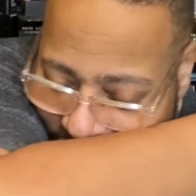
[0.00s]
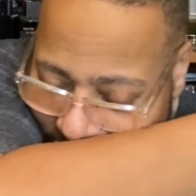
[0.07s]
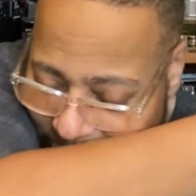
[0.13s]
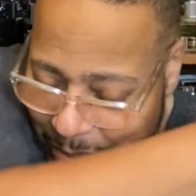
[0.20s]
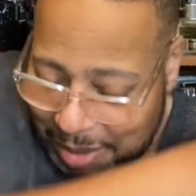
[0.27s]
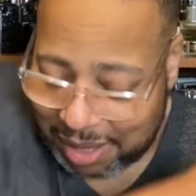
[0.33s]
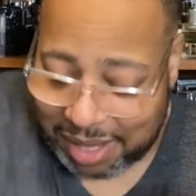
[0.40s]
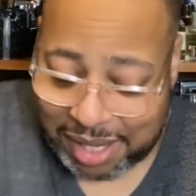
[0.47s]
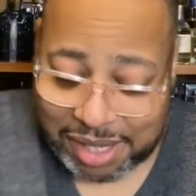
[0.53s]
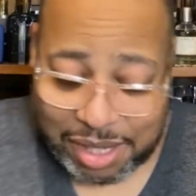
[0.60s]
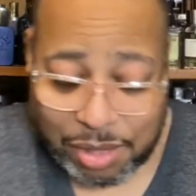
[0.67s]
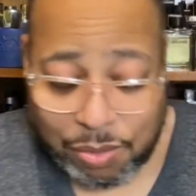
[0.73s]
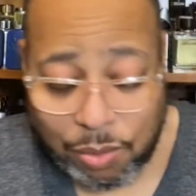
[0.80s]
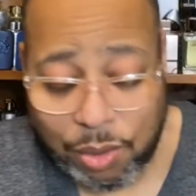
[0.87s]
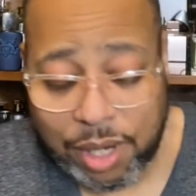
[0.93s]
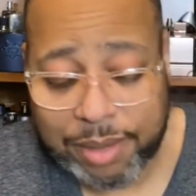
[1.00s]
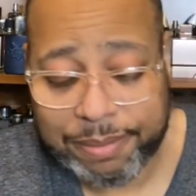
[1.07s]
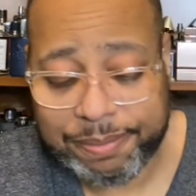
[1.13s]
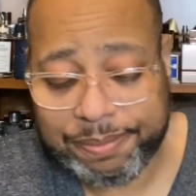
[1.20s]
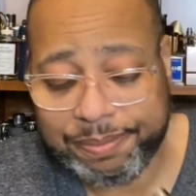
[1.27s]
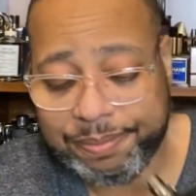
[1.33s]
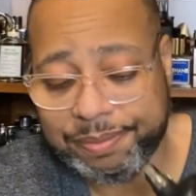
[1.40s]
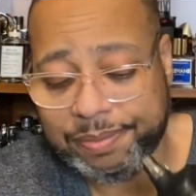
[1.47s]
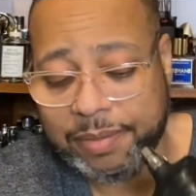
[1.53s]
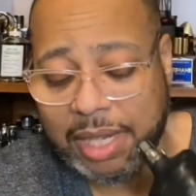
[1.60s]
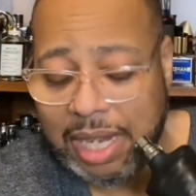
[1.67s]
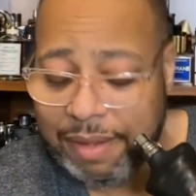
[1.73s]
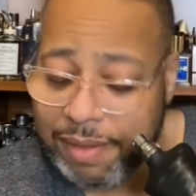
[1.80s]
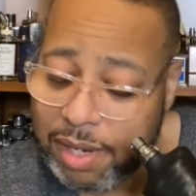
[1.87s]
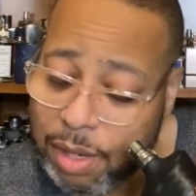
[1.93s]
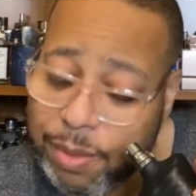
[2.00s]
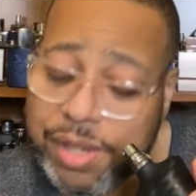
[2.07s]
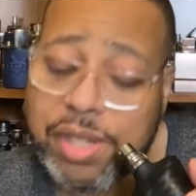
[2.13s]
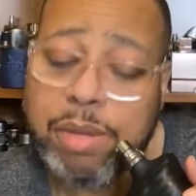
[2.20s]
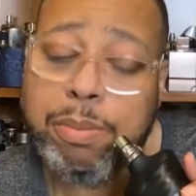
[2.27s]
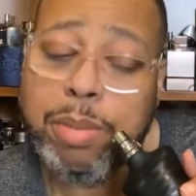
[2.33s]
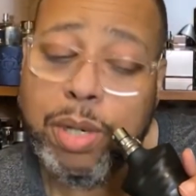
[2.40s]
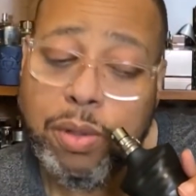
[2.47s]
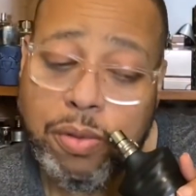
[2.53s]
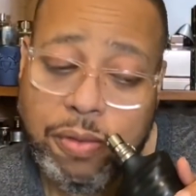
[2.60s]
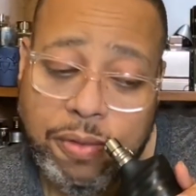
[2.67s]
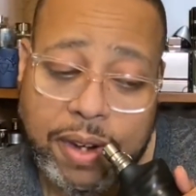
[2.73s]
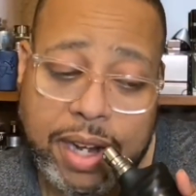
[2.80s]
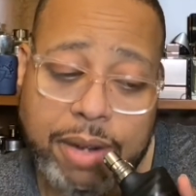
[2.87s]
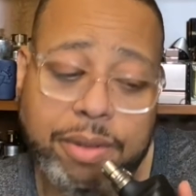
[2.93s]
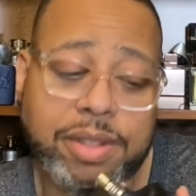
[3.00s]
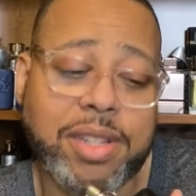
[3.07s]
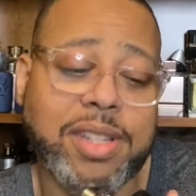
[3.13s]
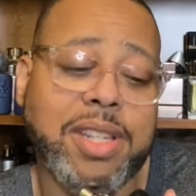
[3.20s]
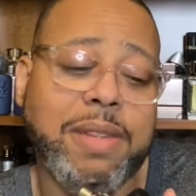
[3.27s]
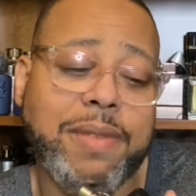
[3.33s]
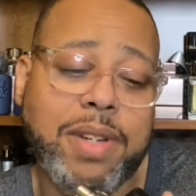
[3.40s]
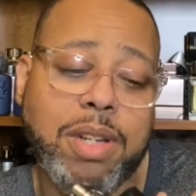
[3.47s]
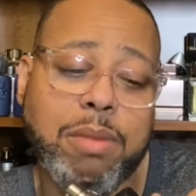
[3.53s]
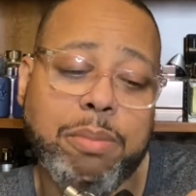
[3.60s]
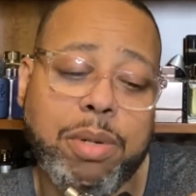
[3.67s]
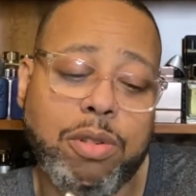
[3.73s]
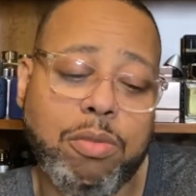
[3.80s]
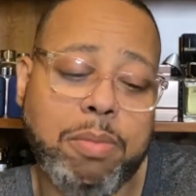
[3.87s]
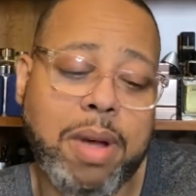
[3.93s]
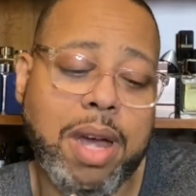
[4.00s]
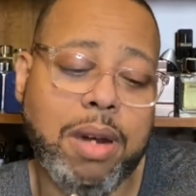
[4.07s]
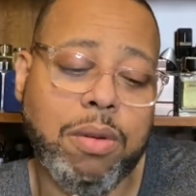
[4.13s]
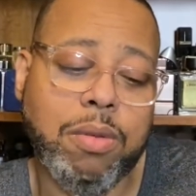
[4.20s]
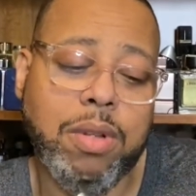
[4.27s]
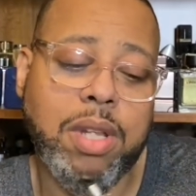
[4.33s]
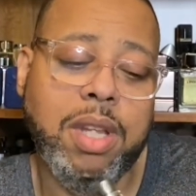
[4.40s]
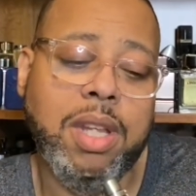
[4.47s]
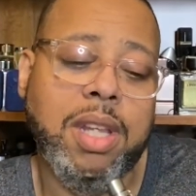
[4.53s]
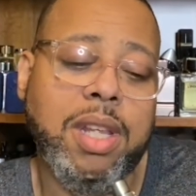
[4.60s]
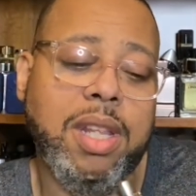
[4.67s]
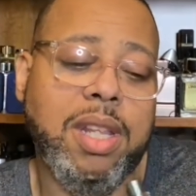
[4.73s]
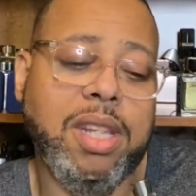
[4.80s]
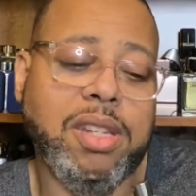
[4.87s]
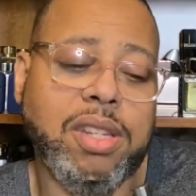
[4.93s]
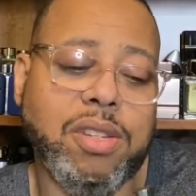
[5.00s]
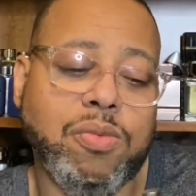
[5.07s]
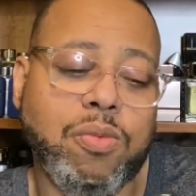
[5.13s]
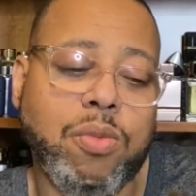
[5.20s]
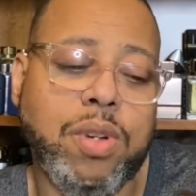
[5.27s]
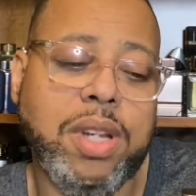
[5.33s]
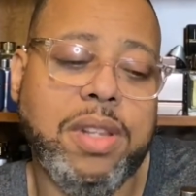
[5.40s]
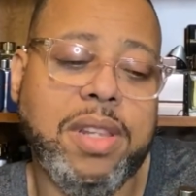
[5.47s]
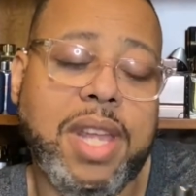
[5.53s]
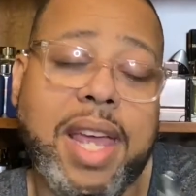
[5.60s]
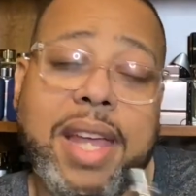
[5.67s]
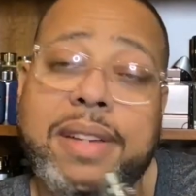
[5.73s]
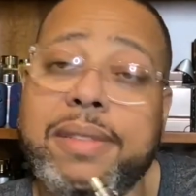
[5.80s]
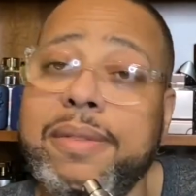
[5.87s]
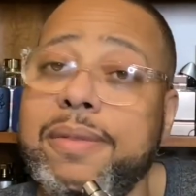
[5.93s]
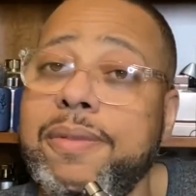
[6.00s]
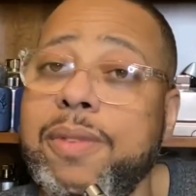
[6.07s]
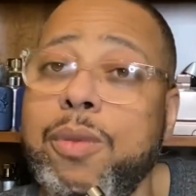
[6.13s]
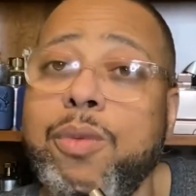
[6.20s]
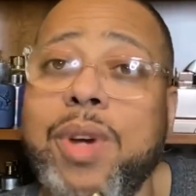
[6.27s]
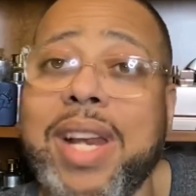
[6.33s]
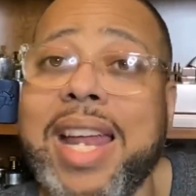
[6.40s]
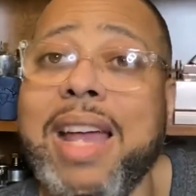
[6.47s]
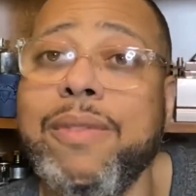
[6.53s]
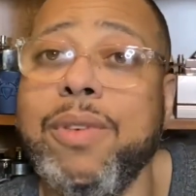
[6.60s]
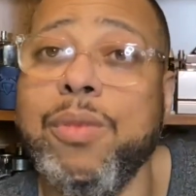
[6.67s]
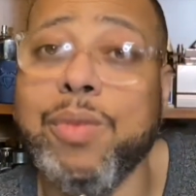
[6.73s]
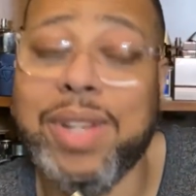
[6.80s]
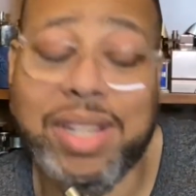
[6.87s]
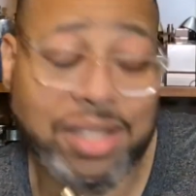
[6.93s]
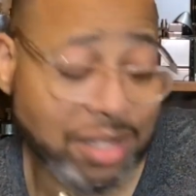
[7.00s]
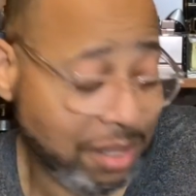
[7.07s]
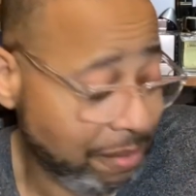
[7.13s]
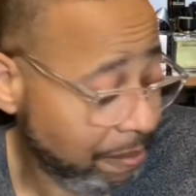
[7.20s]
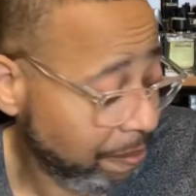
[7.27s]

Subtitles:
But this is one, even though it's a blue fragrance, it's even in a blue bottle, this is one that, for whatever reason,